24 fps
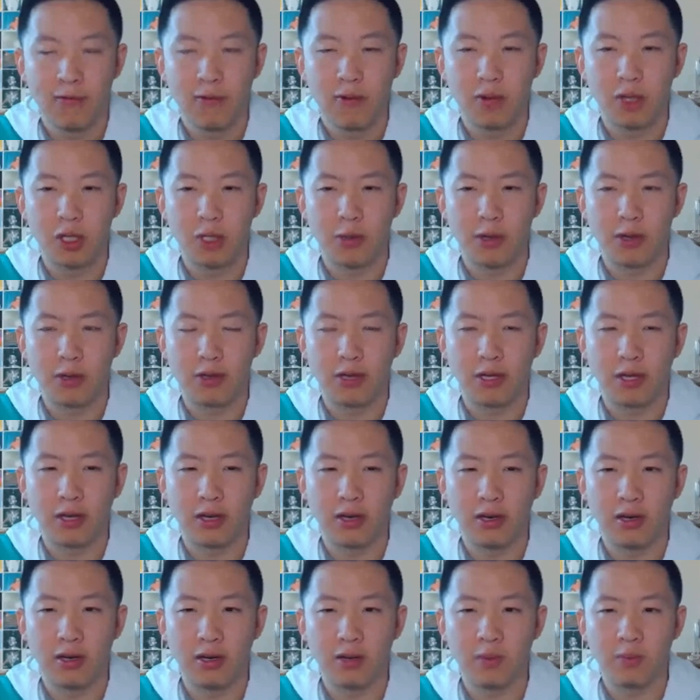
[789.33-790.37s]
for Rage Powder
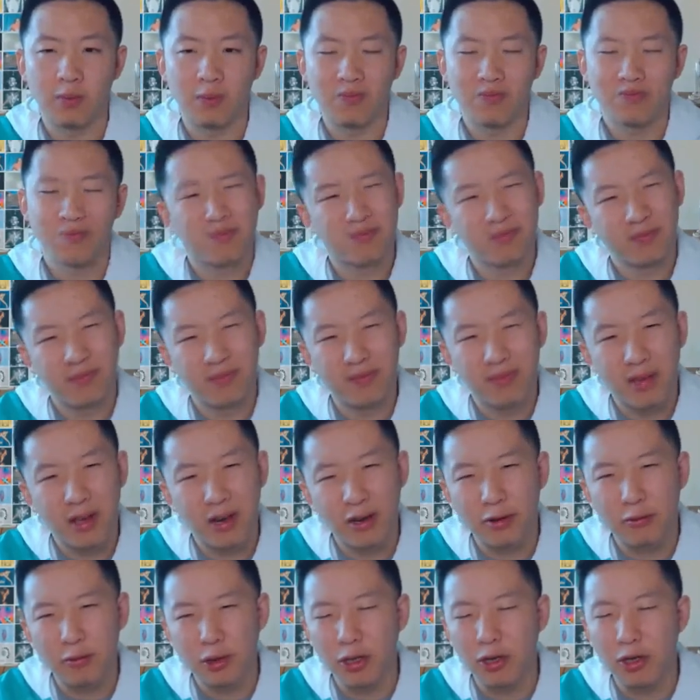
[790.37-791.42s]
here. I
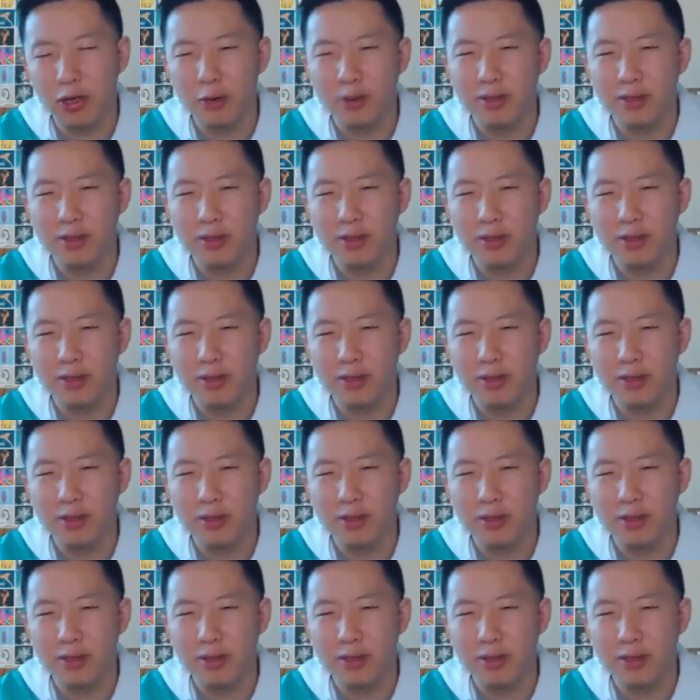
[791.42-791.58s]
don't really know